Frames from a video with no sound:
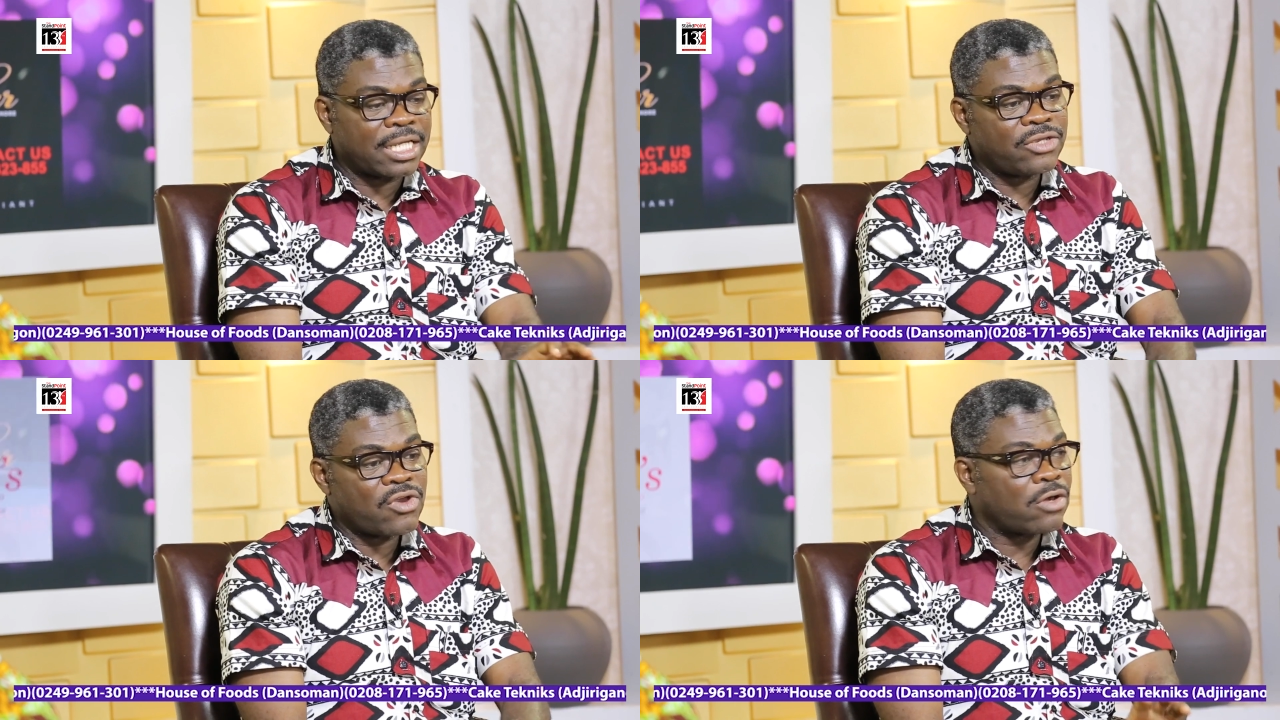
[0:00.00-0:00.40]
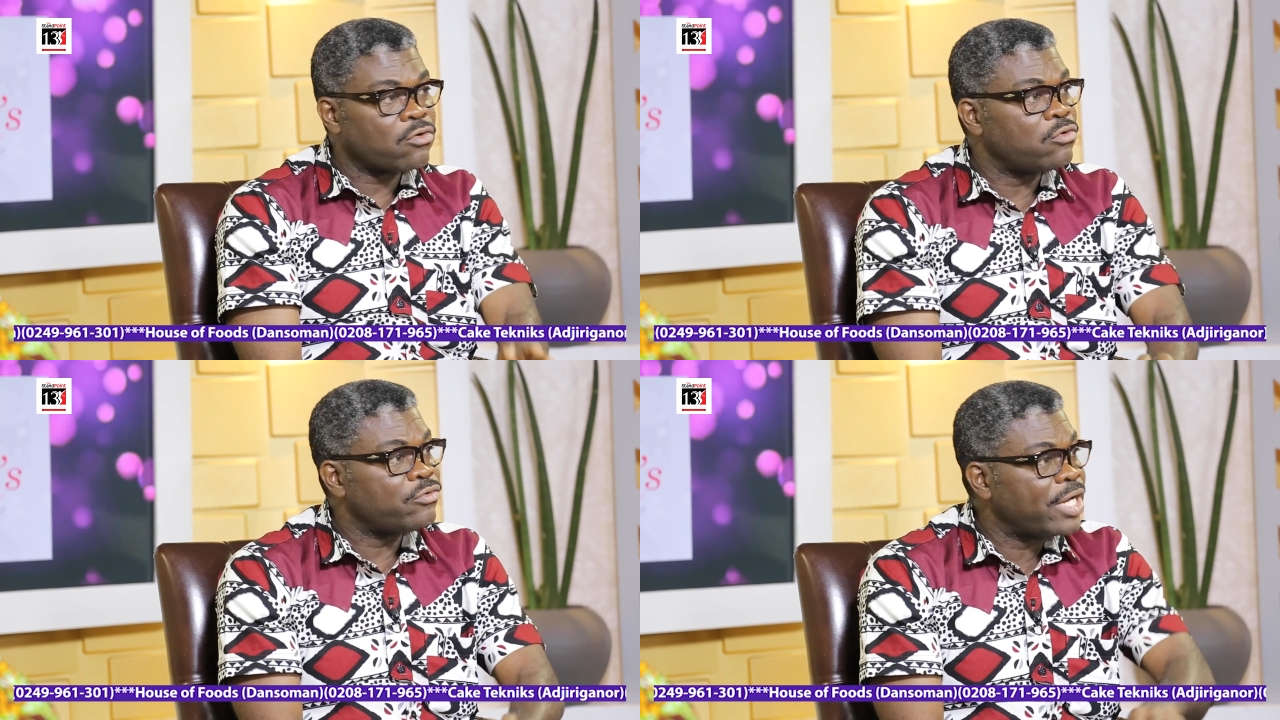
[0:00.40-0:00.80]
the QR
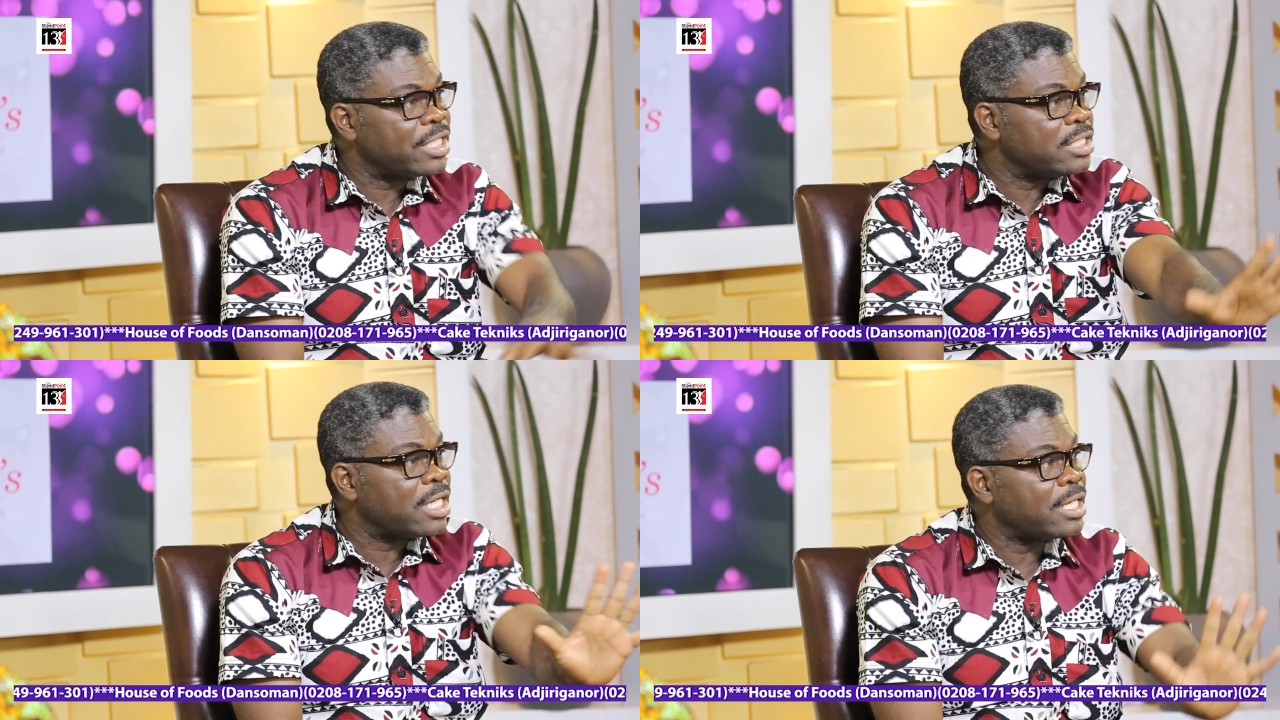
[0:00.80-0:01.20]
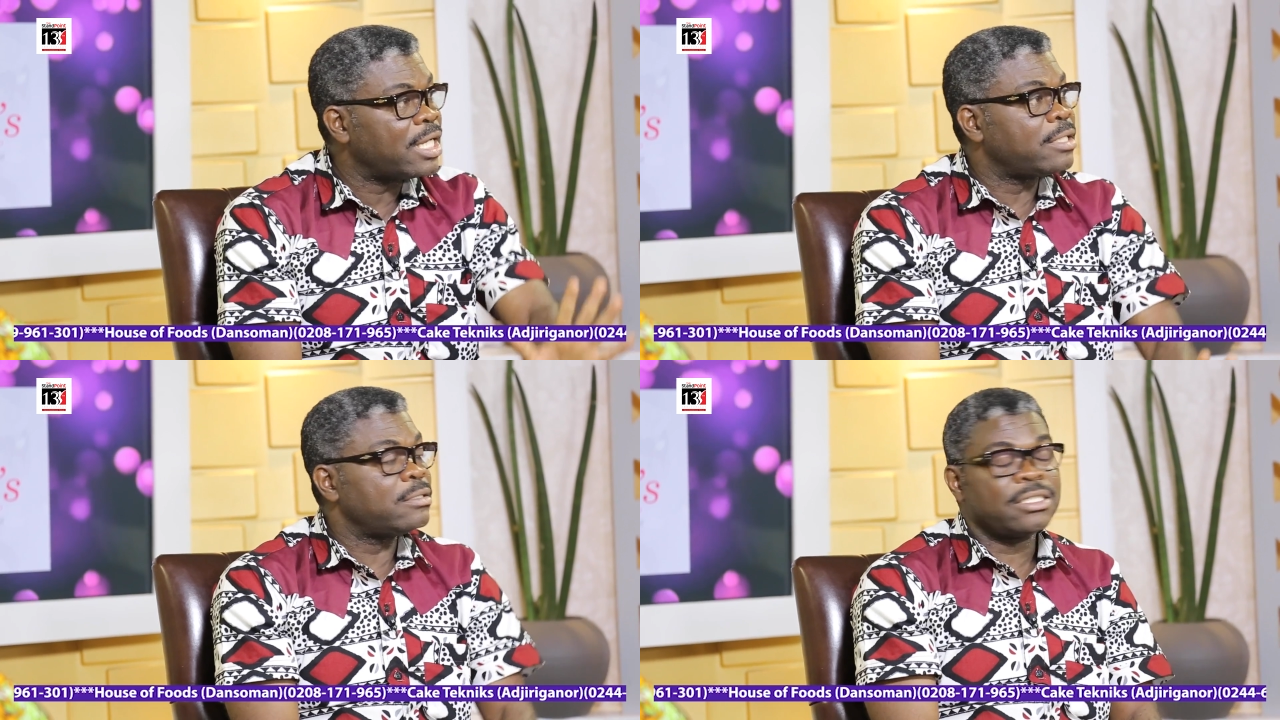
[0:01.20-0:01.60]
code ready, and
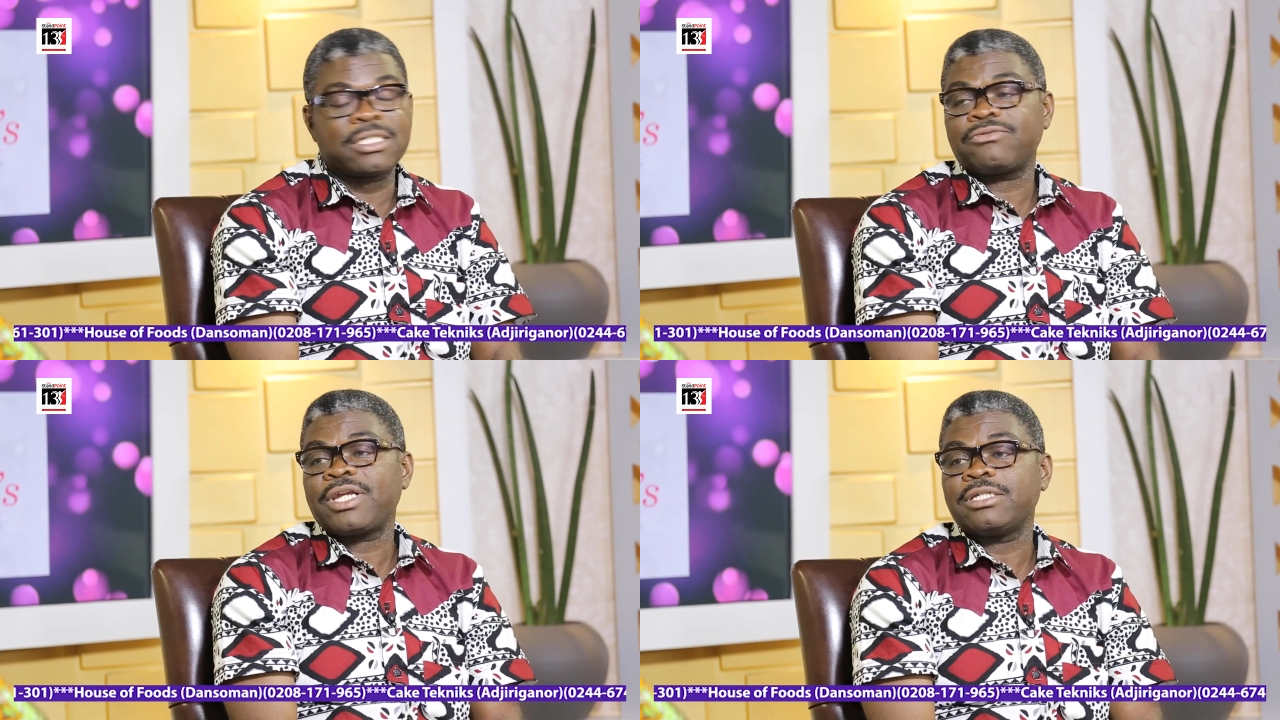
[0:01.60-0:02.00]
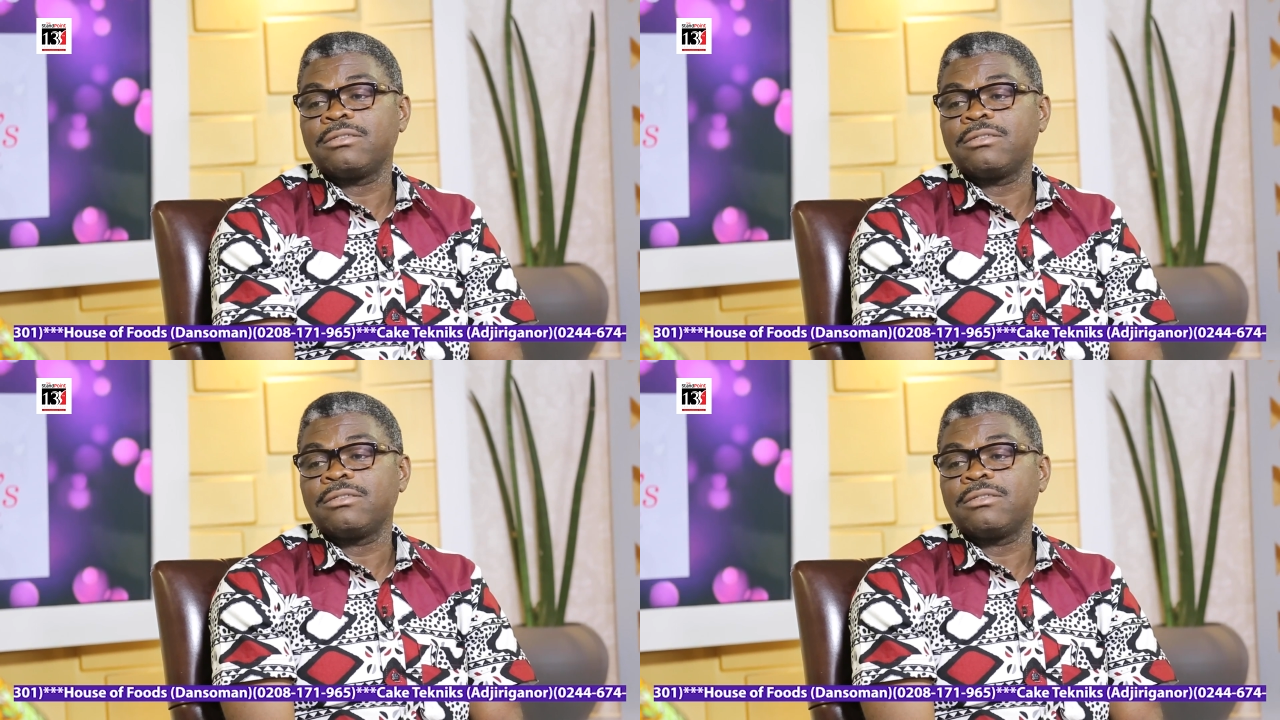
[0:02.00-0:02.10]
then it's ready.